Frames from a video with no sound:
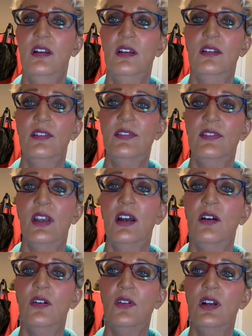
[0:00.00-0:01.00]

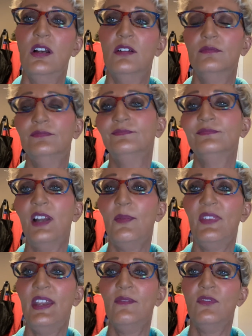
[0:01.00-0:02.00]
So I'm
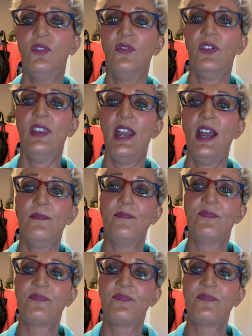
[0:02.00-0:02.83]
thankful for that.